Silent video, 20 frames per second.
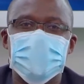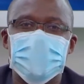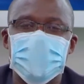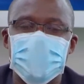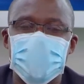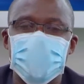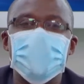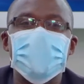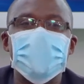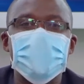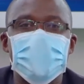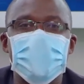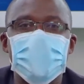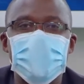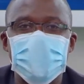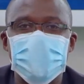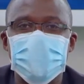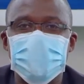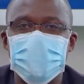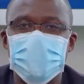
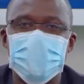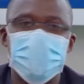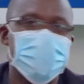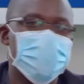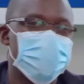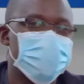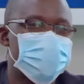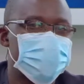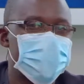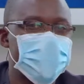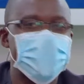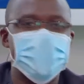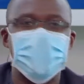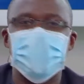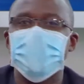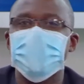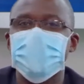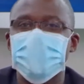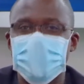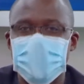kindling or
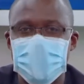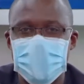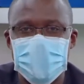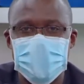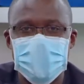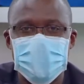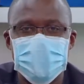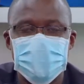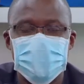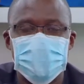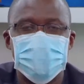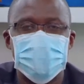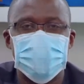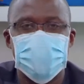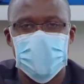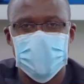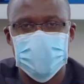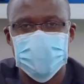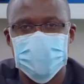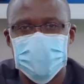rekindling the
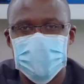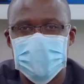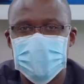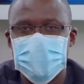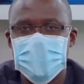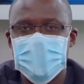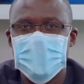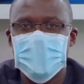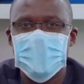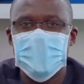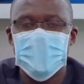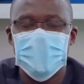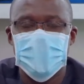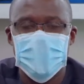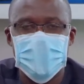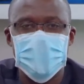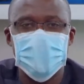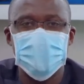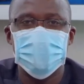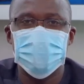passion
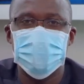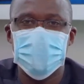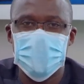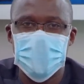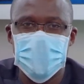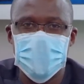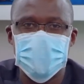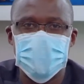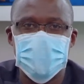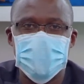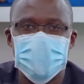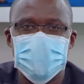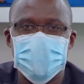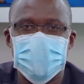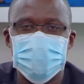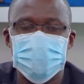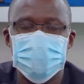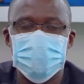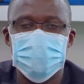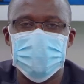in your
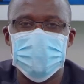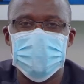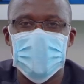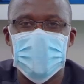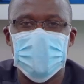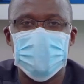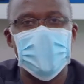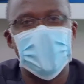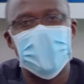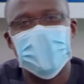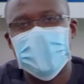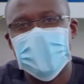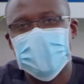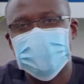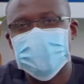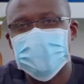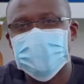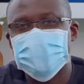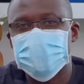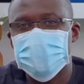relationship. My
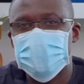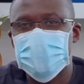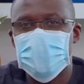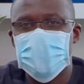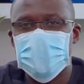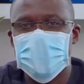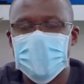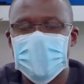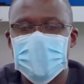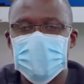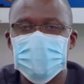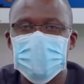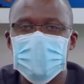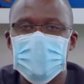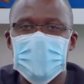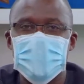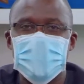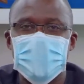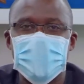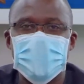guest this morning
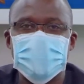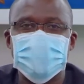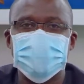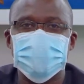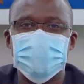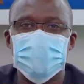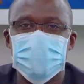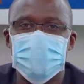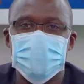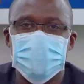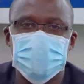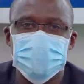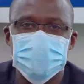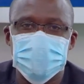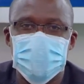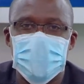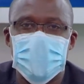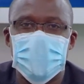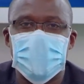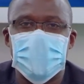is going to
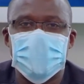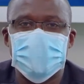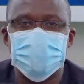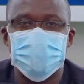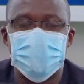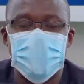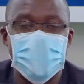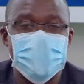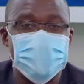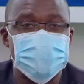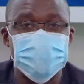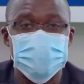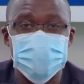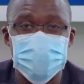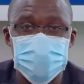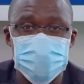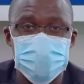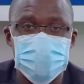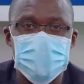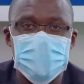join us by
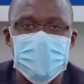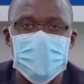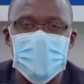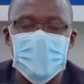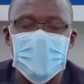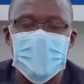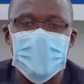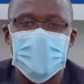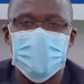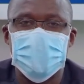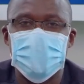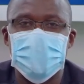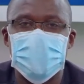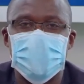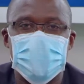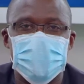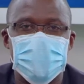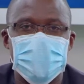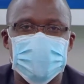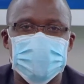Zoom and going to
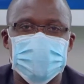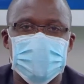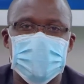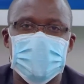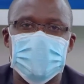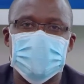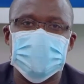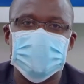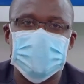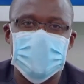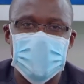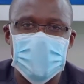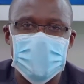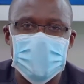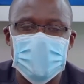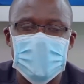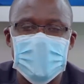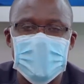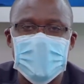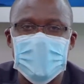help us to
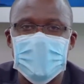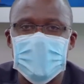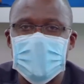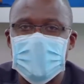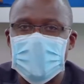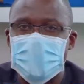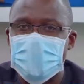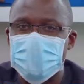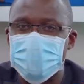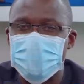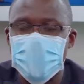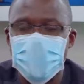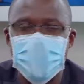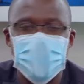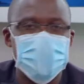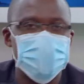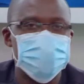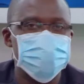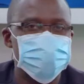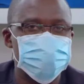understand um,
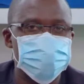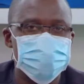how